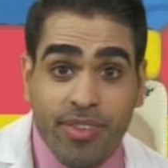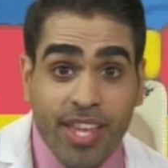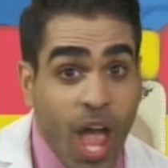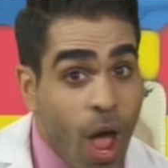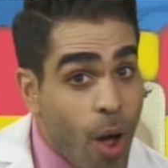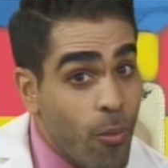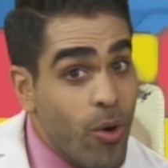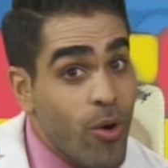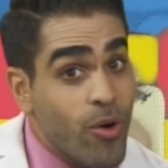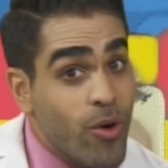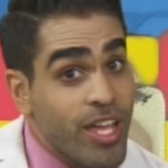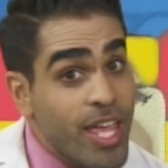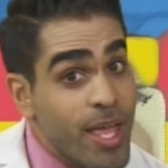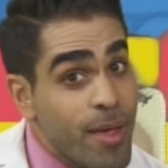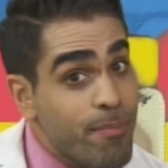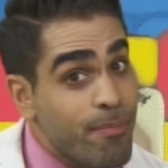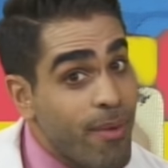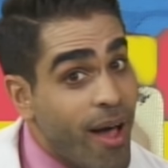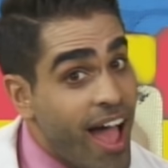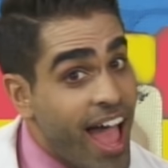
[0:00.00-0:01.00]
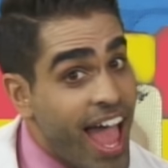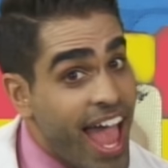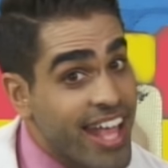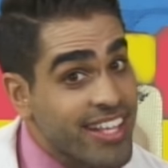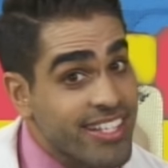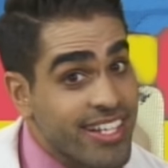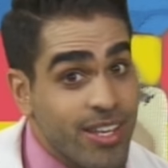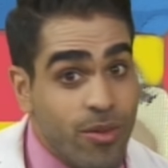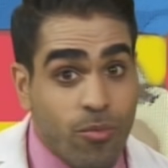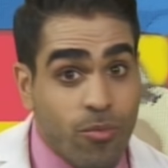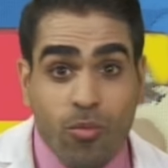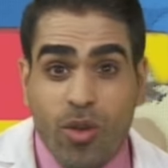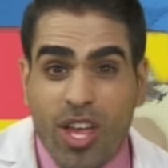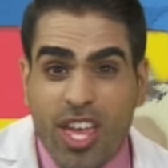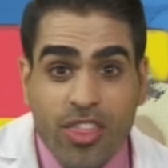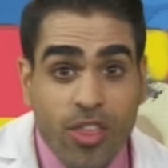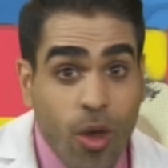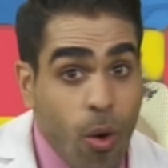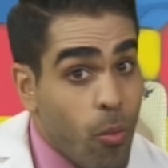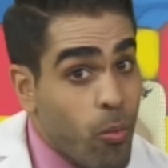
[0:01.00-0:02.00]
We'll keep our hands clean with
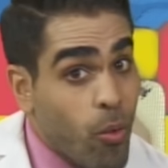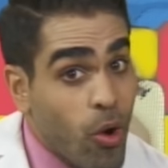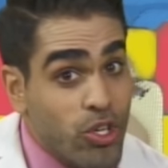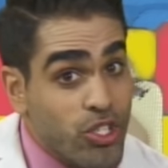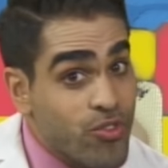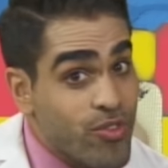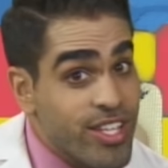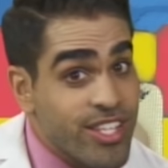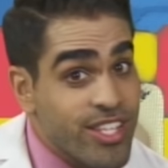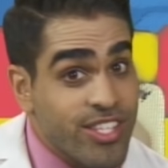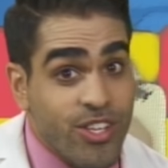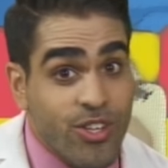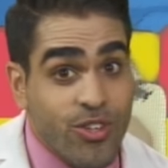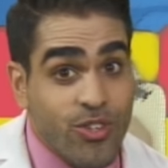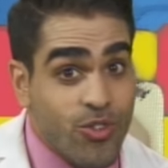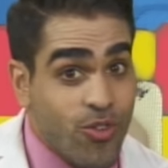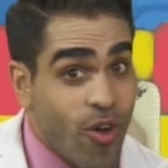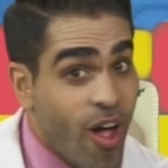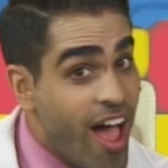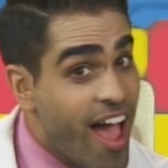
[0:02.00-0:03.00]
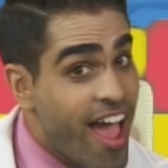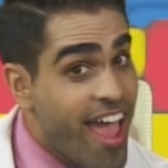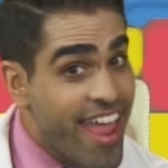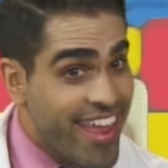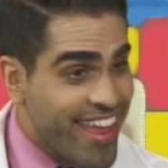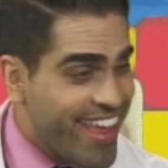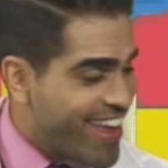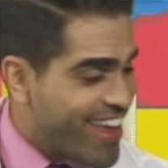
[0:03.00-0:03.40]
a wash, rinse and dry.